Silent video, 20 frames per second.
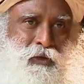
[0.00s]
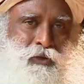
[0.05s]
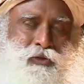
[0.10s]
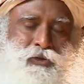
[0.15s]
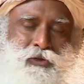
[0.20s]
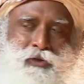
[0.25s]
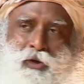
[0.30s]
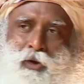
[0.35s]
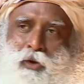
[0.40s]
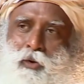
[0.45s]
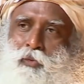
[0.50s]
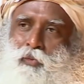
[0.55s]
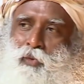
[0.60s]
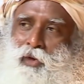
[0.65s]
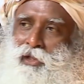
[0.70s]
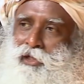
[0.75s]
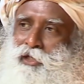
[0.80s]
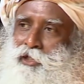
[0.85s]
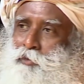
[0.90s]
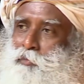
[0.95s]
So
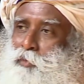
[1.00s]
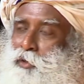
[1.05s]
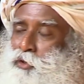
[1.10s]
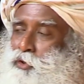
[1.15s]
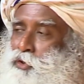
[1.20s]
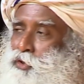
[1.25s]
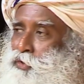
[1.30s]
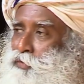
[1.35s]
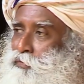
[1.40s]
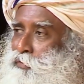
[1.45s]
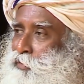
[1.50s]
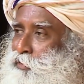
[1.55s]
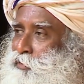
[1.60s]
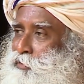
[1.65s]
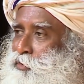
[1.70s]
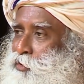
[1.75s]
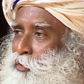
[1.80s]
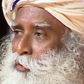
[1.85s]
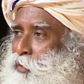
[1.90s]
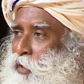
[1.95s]
will this be useful
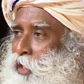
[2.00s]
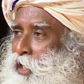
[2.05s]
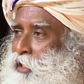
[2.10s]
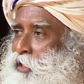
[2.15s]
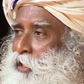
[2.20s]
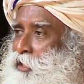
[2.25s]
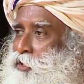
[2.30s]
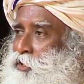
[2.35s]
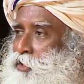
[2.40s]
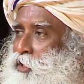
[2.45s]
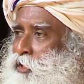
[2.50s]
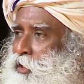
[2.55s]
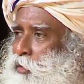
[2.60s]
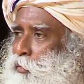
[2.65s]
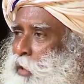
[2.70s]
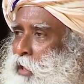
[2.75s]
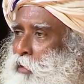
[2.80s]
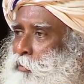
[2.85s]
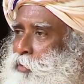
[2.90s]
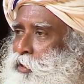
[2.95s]
to create external
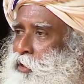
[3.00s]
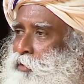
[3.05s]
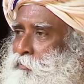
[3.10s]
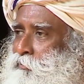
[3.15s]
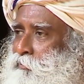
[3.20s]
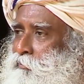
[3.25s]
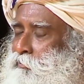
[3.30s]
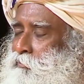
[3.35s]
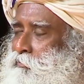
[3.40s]
well-being?